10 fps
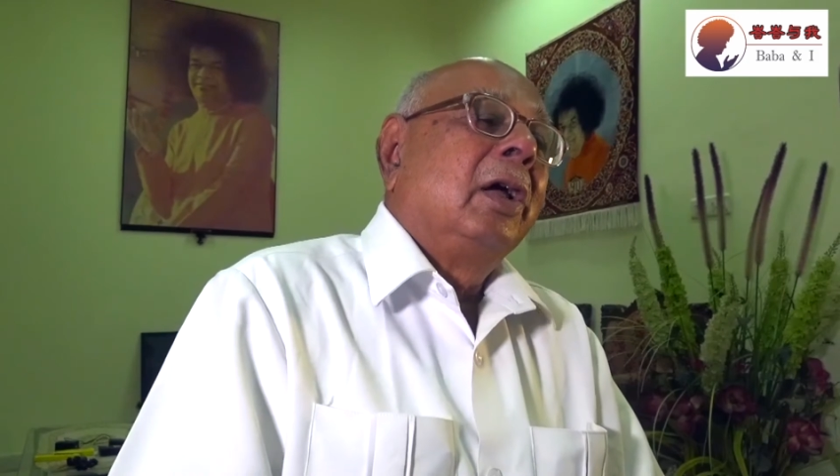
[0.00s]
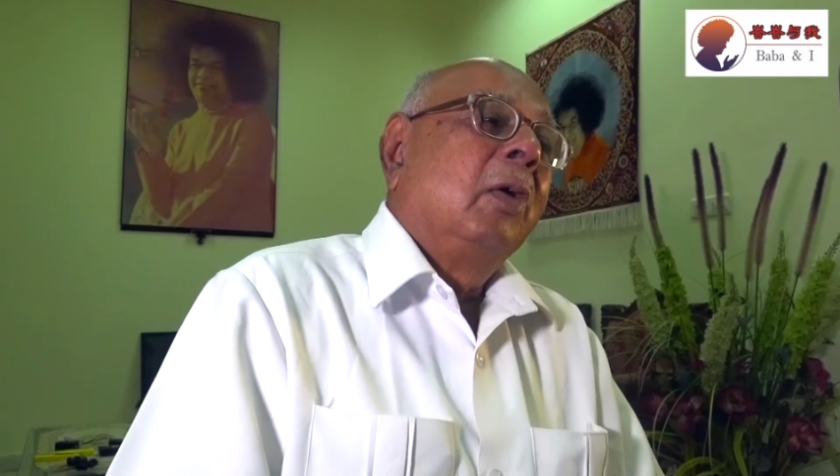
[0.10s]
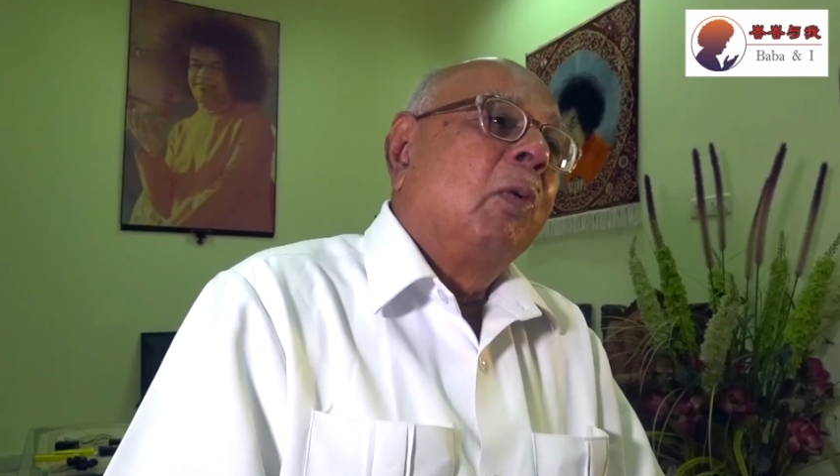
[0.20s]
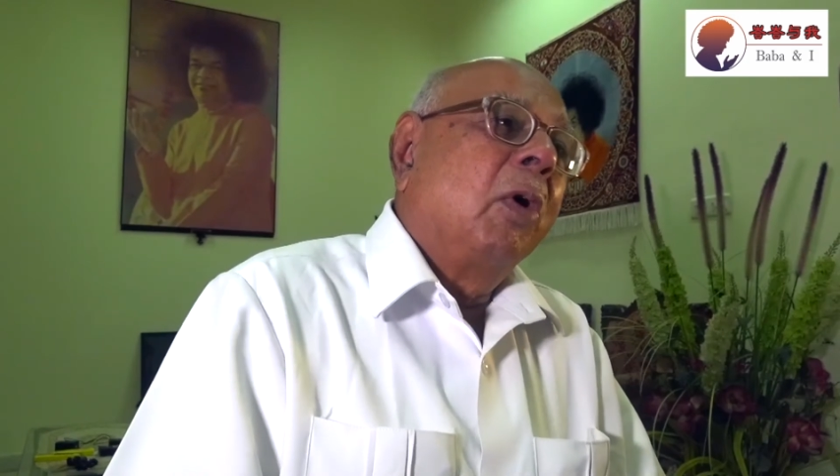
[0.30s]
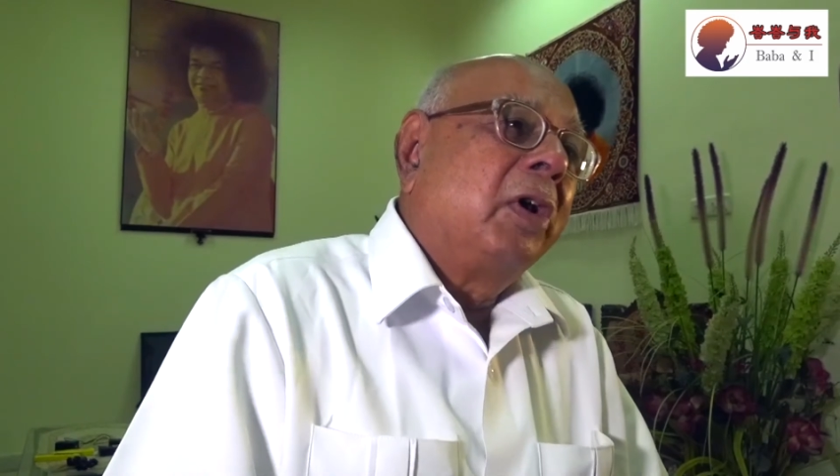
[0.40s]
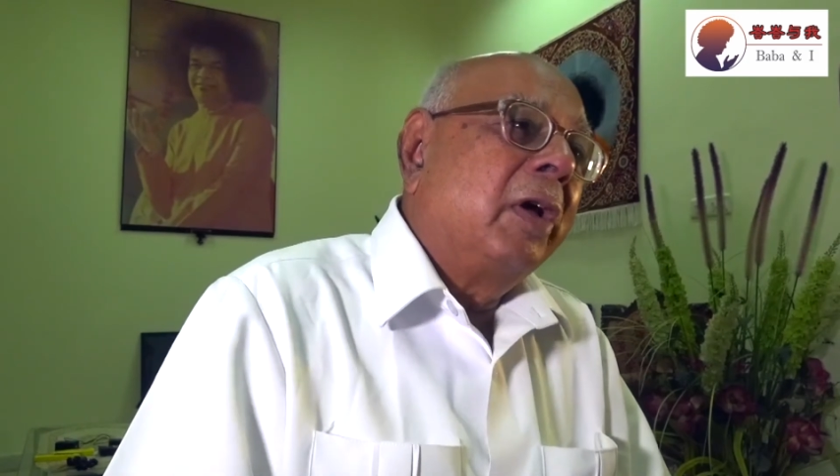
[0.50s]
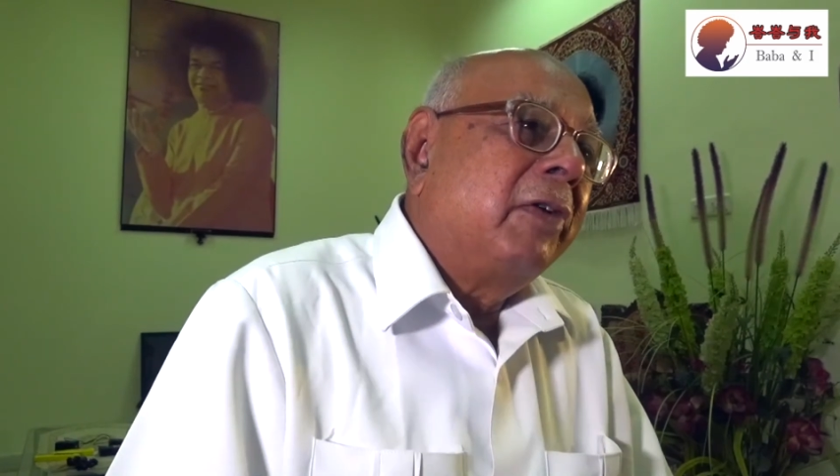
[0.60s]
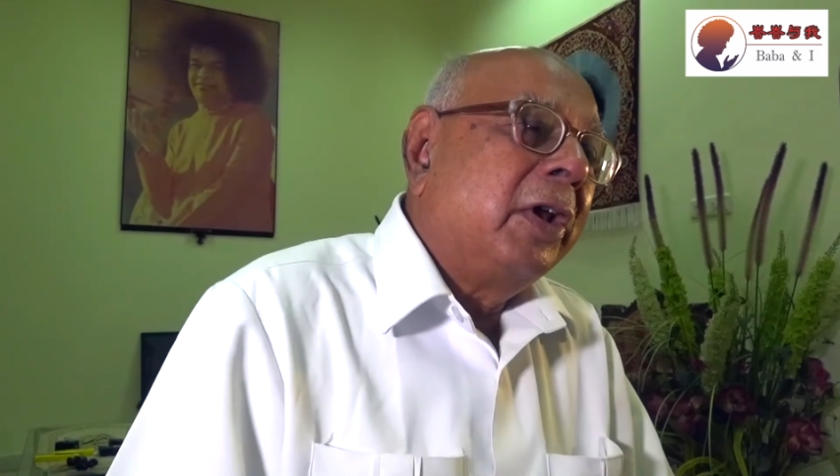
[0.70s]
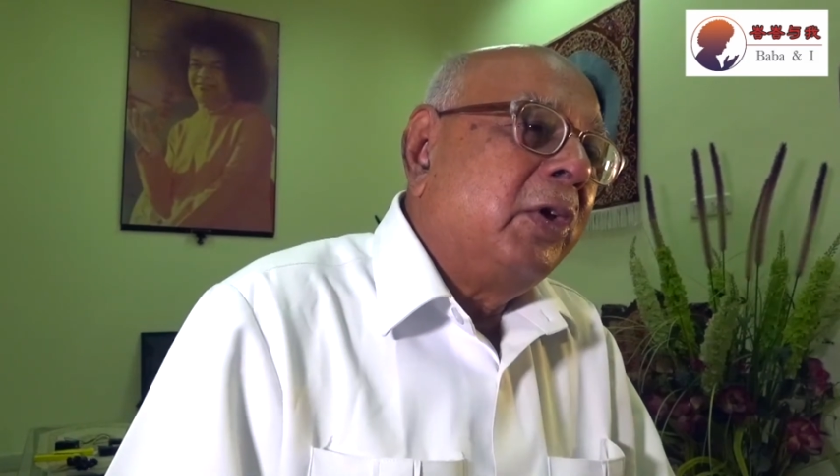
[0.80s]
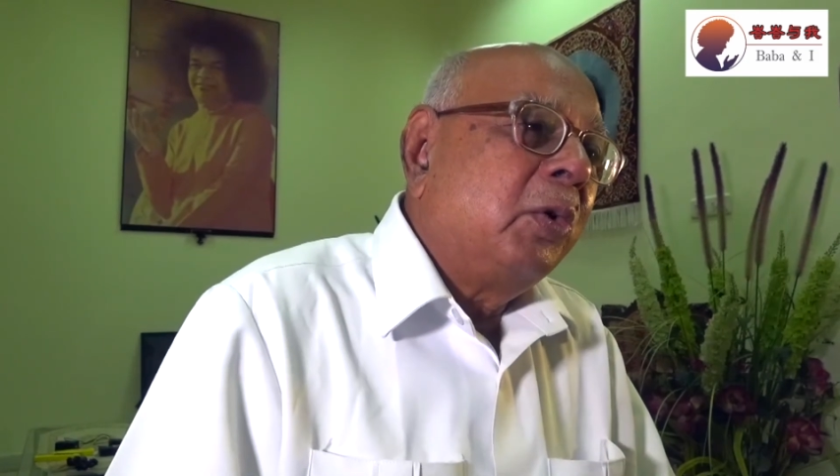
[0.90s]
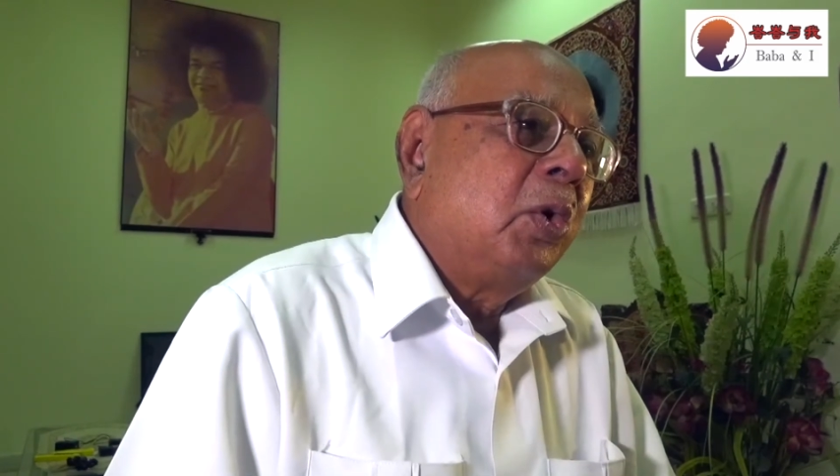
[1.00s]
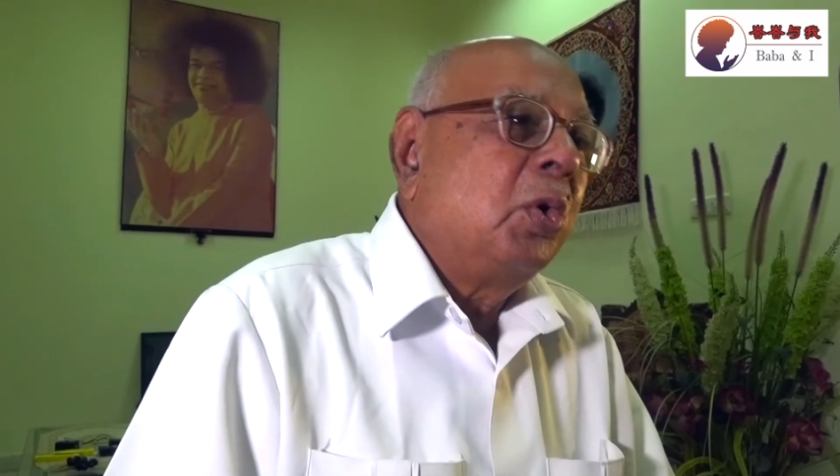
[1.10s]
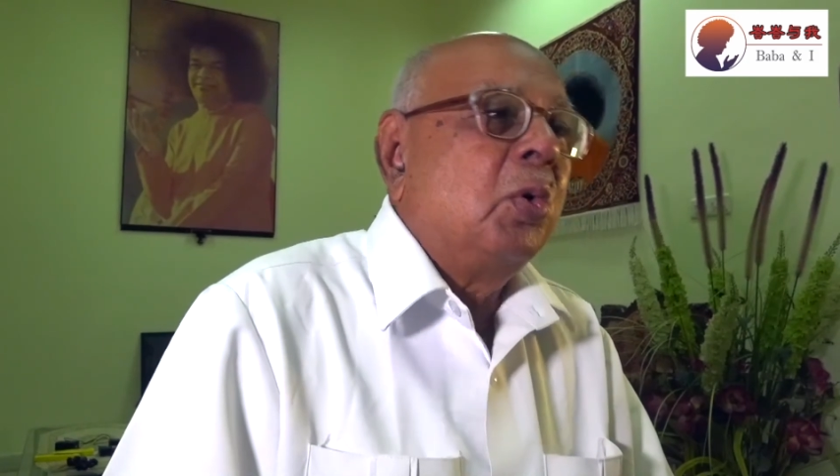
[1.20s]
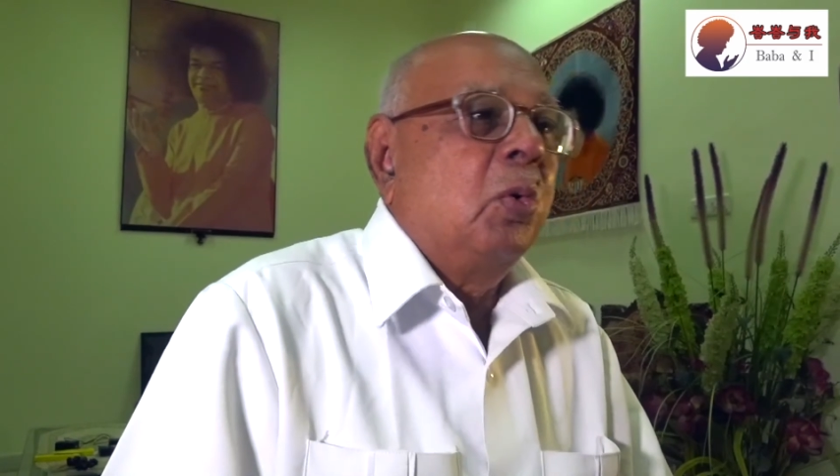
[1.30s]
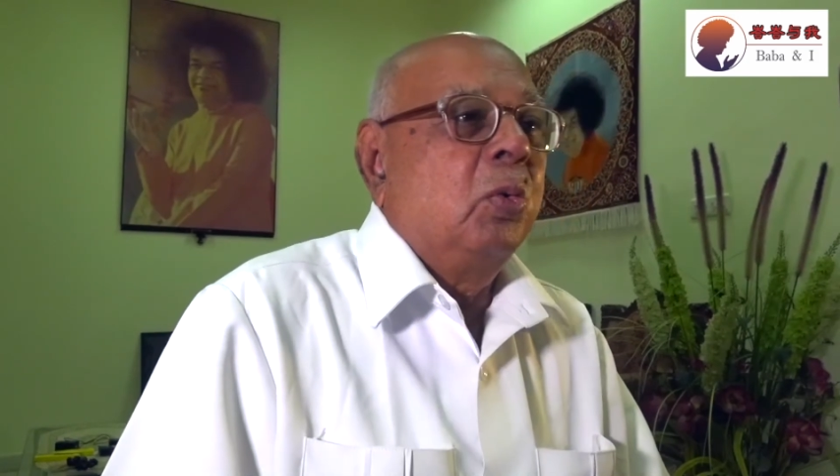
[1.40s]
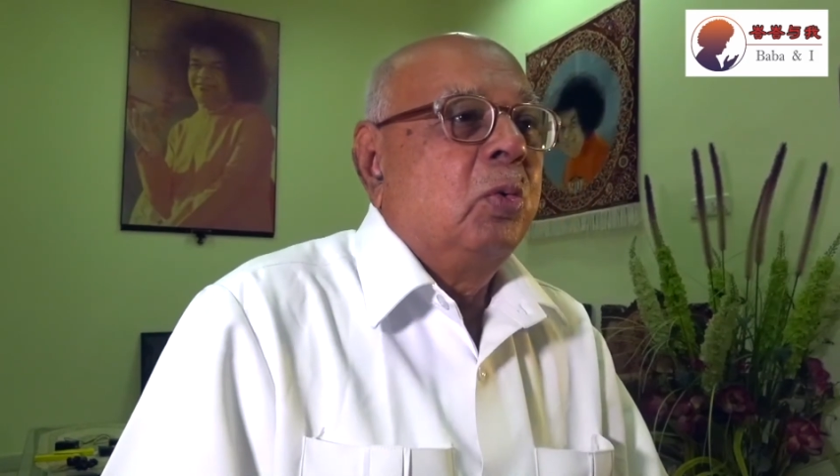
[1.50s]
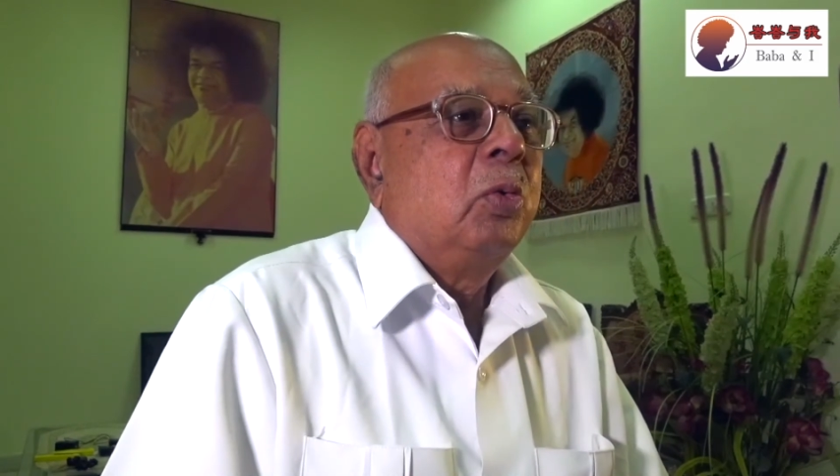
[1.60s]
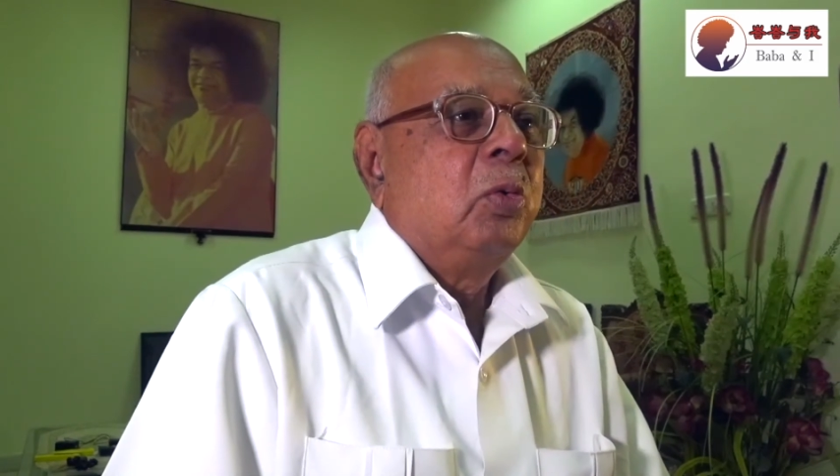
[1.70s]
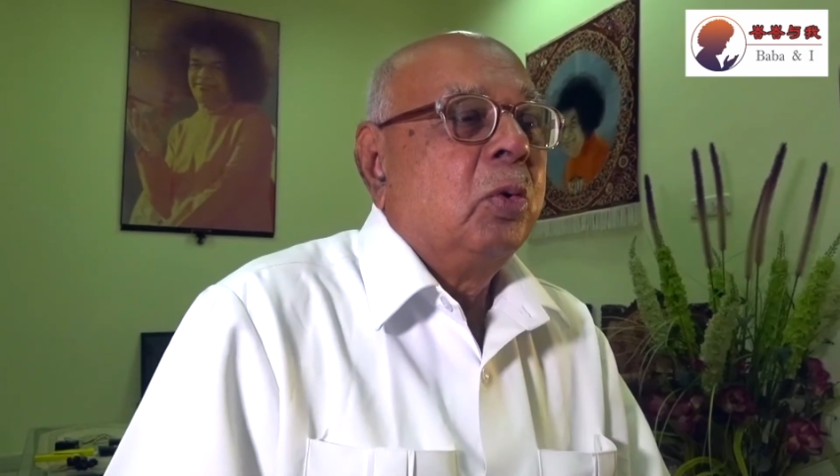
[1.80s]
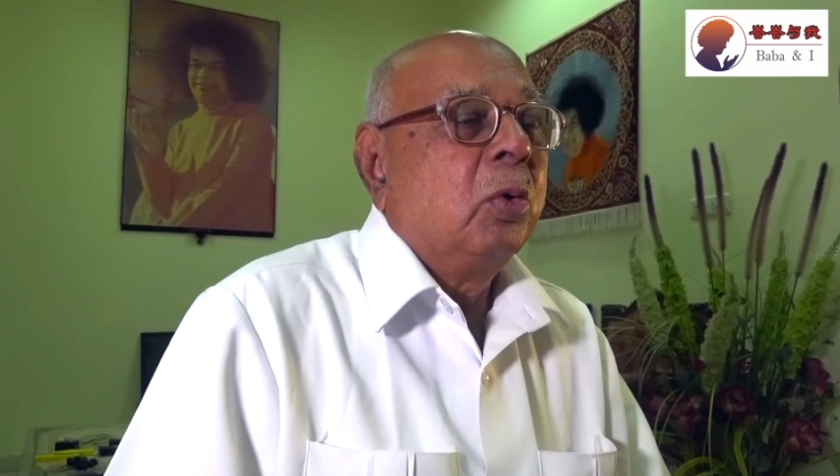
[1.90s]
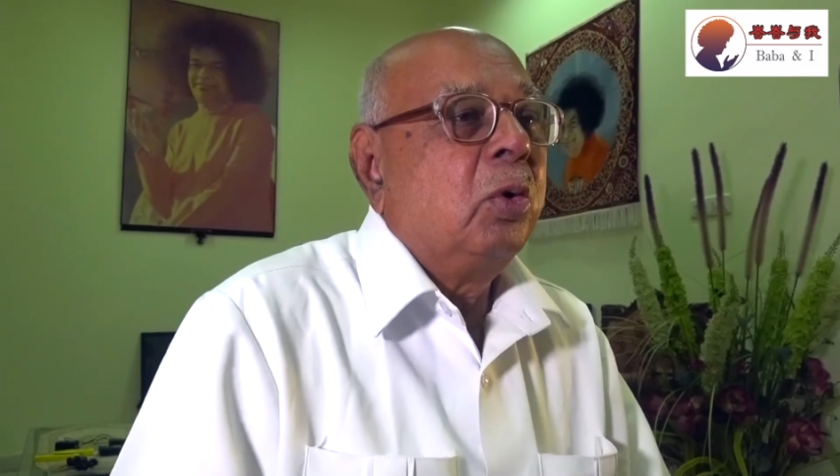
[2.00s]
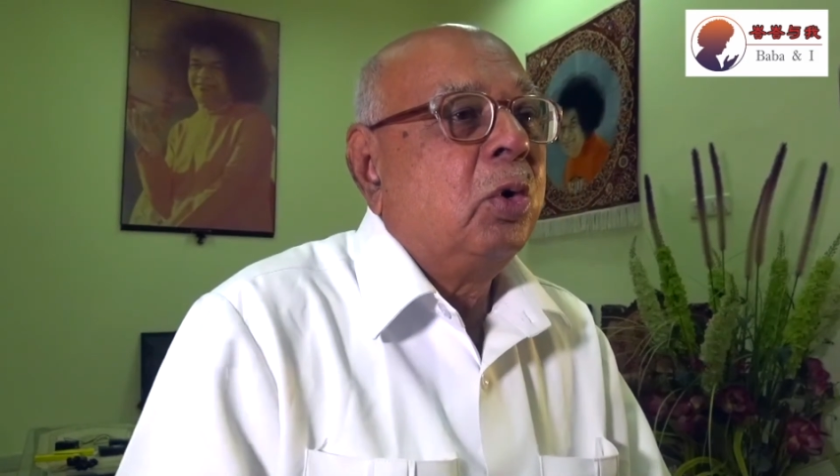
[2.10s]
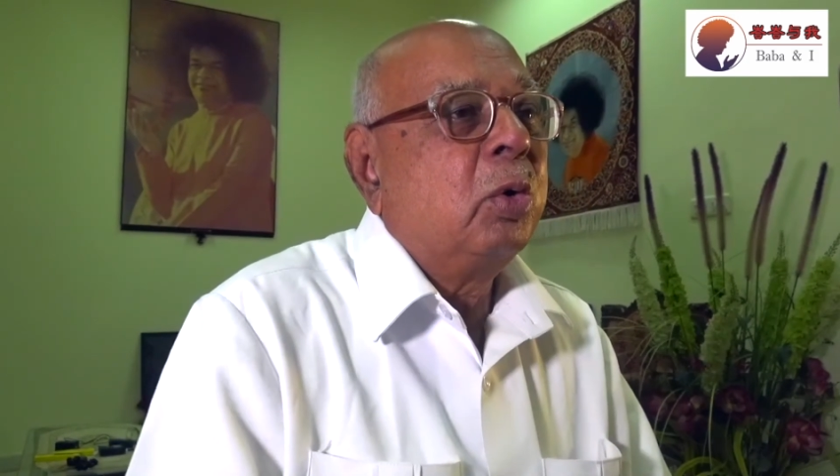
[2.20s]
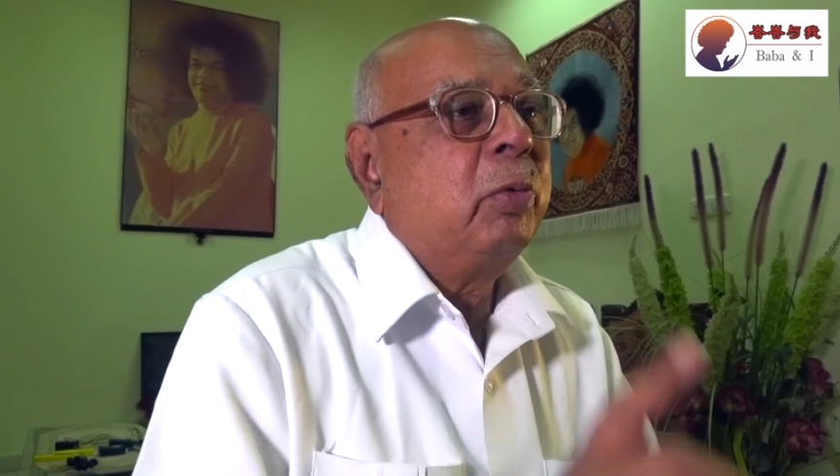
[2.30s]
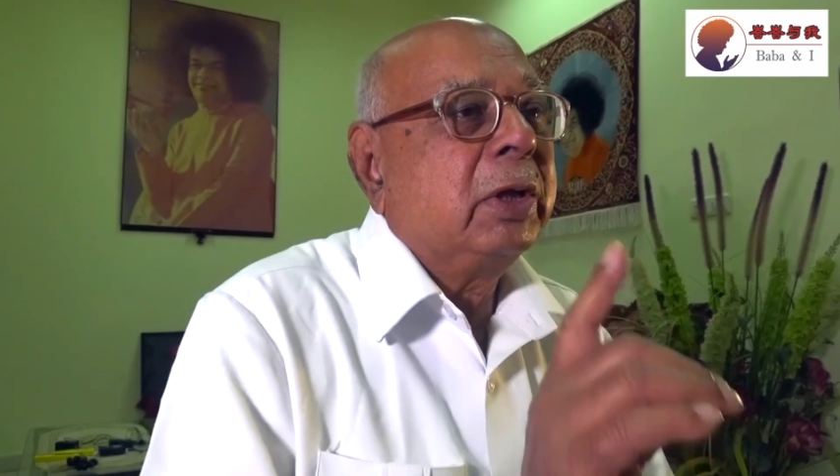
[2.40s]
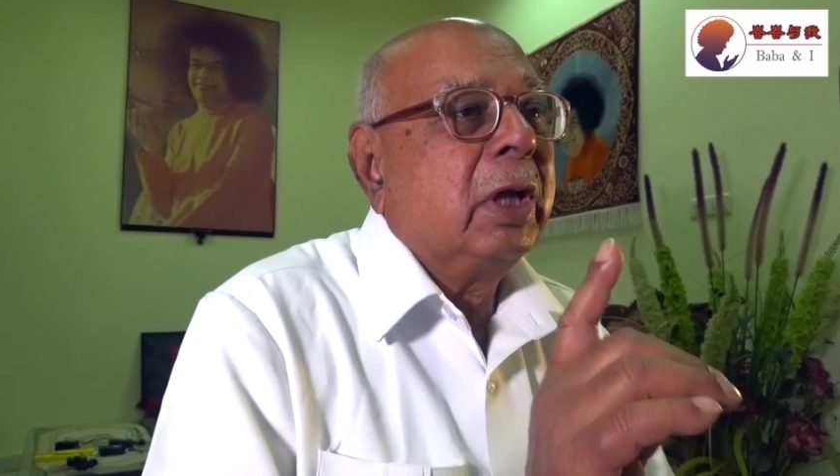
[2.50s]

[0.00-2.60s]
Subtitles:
Whatever you do with